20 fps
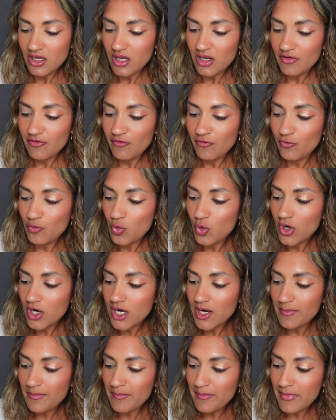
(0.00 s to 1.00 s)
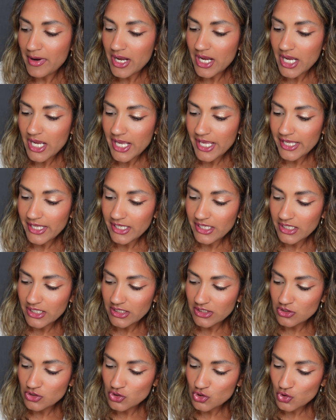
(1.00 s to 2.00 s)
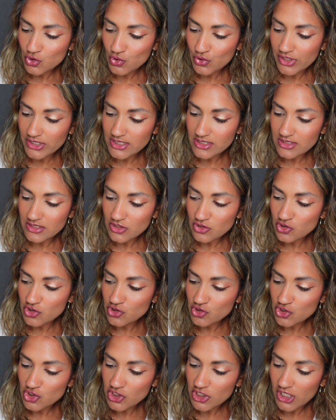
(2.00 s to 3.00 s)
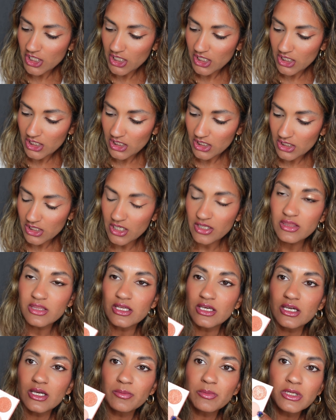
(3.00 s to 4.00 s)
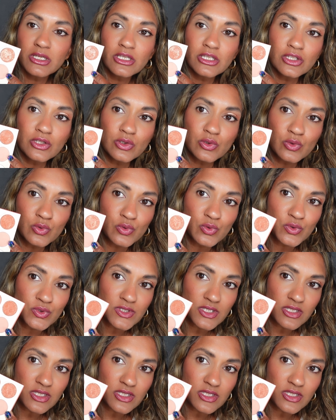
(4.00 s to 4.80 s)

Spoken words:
For my transition shade, I think I'm going to use